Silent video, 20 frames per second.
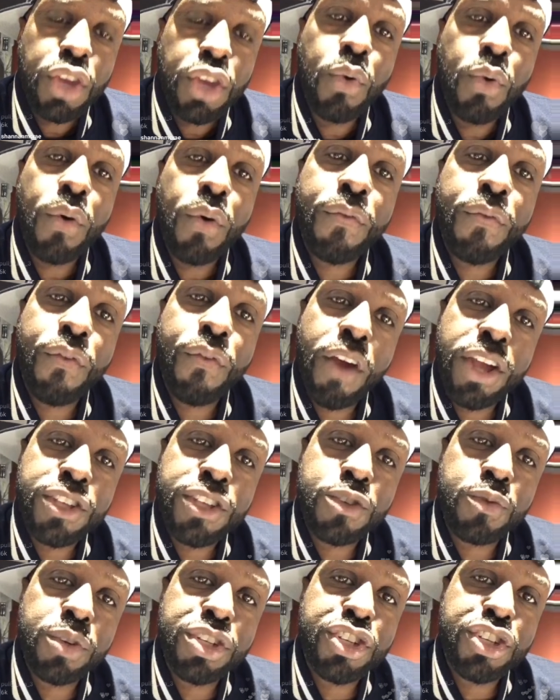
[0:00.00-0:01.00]
you were
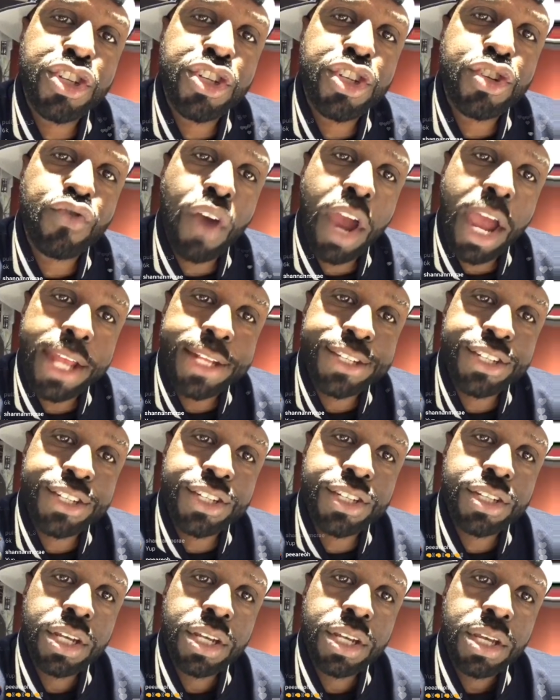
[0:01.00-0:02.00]
friends with
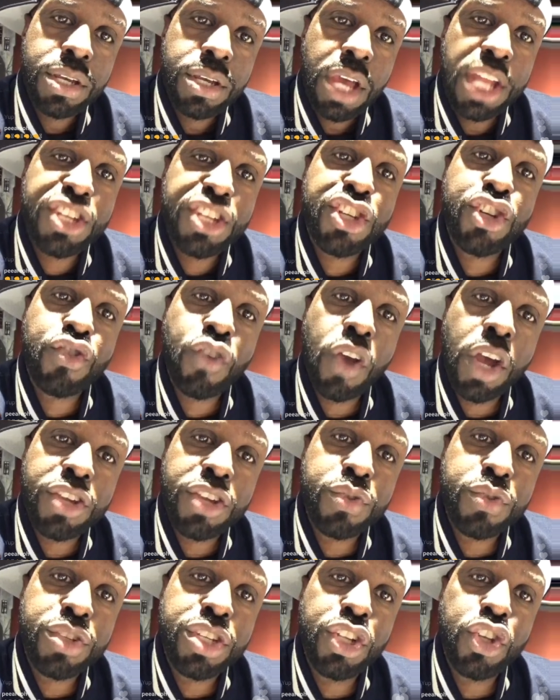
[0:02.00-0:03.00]
Stretch, and
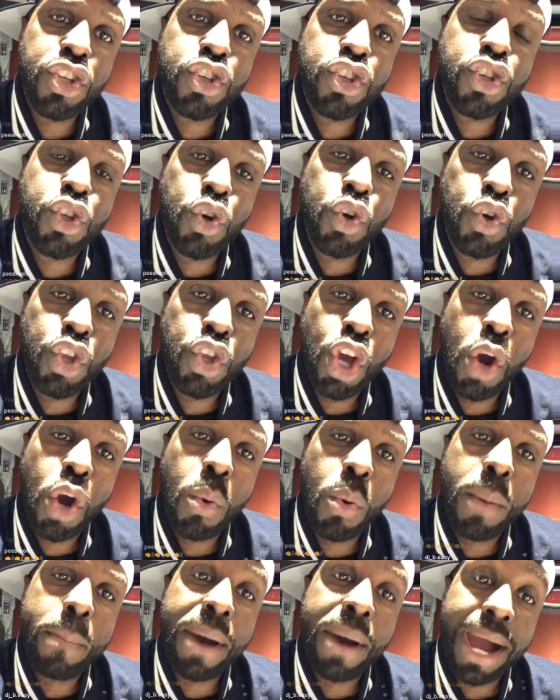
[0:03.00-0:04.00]
Stretch was in the studio with